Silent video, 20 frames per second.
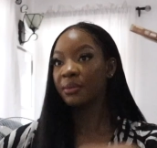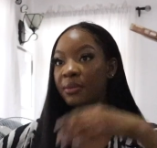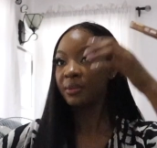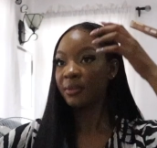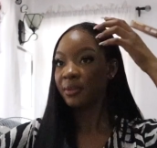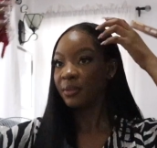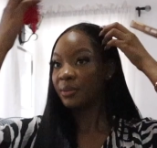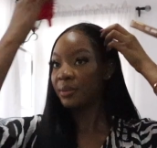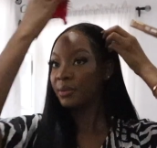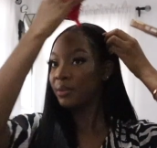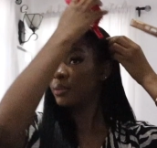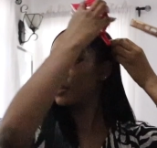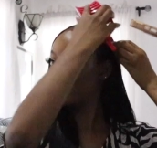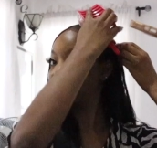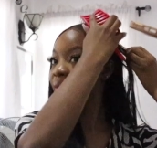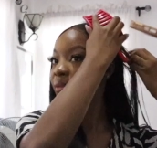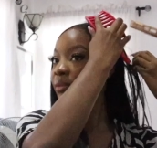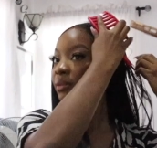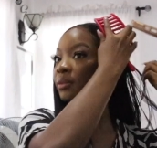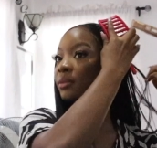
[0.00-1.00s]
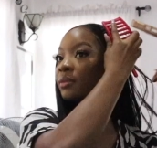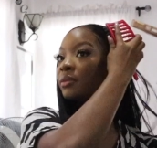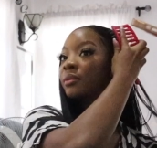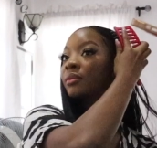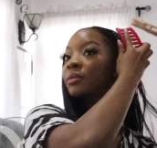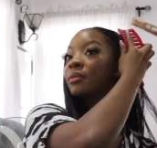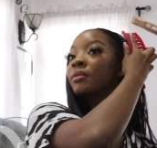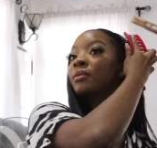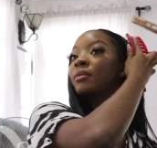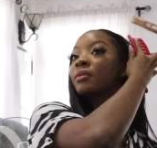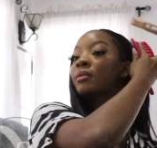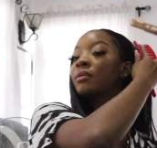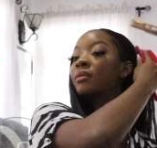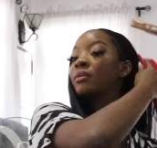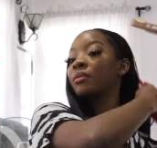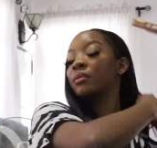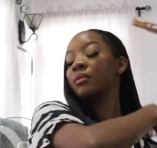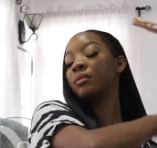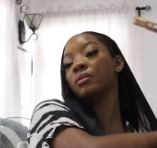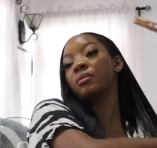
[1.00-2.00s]

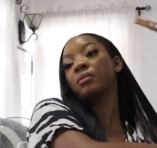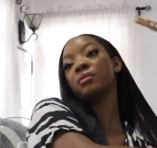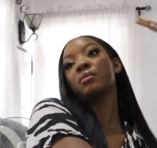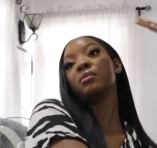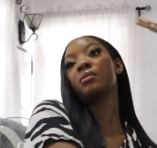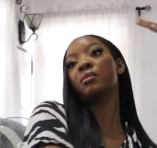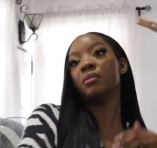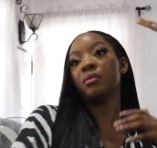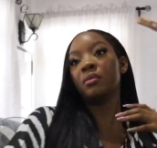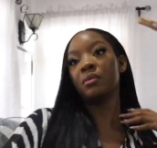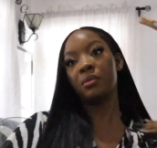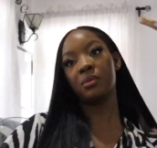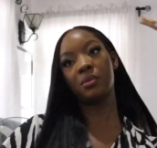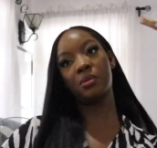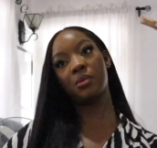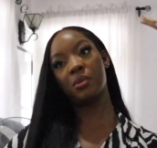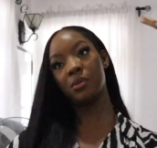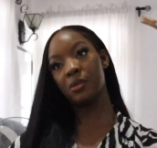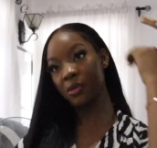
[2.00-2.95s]
Nobody speaks.